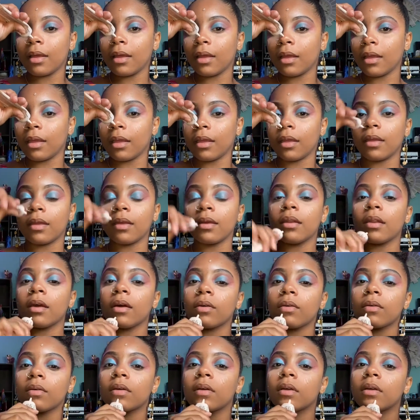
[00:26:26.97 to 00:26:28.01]
you know.
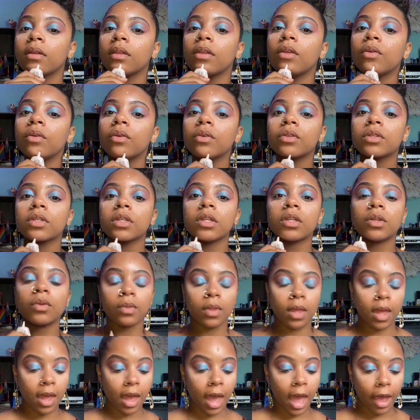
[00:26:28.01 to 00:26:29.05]
You usually do
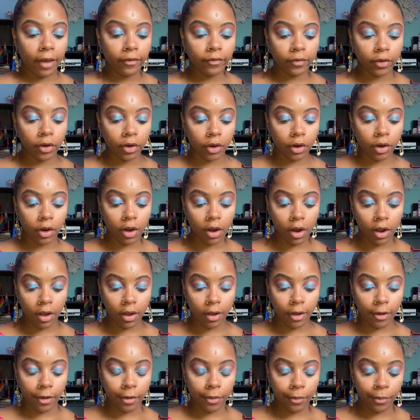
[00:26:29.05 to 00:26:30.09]
that after
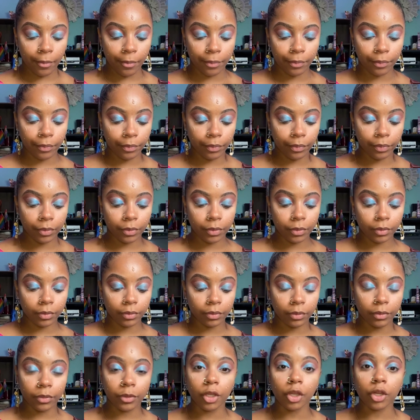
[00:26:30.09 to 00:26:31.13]

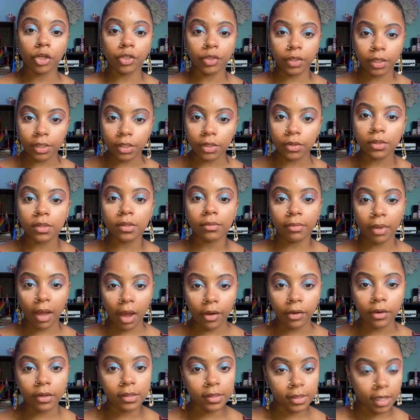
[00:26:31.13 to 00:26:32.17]
your translucent powder
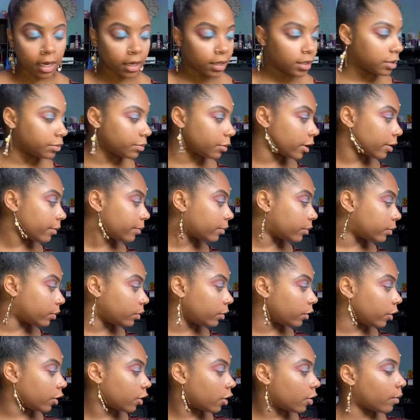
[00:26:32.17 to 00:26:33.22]
and setting spray.
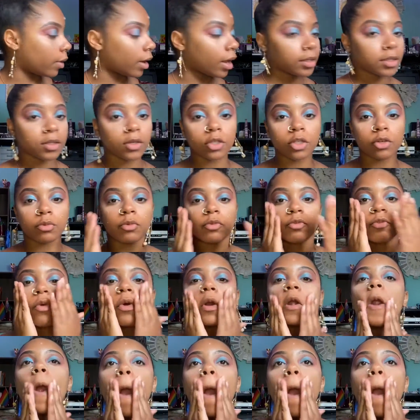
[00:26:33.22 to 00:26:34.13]
You know what I told you before.